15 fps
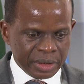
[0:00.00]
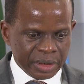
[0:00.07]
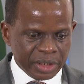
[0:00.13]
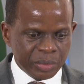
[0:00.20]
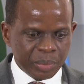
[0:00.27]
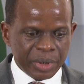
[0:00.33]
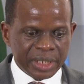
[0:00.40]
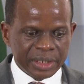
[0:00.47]

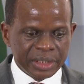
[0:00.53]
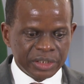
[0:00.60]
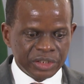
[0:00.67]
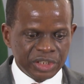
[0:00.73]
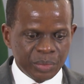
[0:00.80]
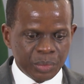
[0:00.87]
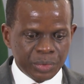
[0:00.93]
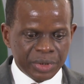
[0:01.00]
in
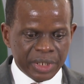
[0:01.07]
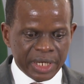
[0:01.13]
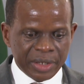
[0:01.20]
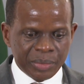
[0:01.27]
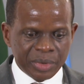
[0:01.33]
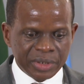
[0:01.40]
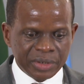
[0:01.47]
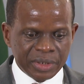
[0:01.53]
partnership with the
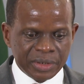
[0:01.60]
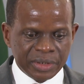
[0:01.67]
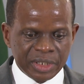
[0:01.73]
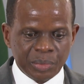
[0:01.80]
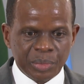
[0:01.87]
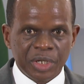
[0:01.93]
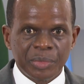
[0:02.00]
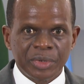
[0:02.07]
embassies
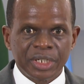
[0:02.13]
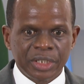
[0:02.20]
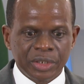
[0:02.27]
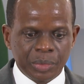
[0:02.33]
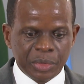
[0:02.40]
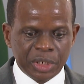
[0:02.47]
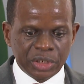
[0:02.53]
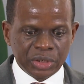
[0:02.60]
and
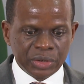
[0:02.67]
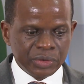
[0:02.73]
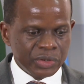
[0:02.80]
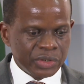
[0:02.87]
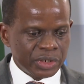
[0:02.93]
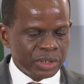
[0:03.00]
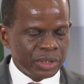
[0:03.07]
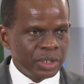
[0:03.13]
permanent
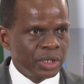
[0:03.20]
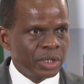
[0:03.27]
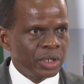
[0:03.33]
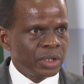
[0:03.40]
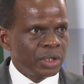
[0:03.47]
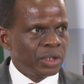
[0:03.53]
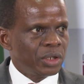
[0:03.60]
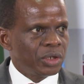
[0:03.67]
missions
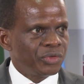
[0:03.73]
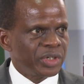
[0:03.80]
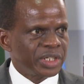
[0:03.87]
of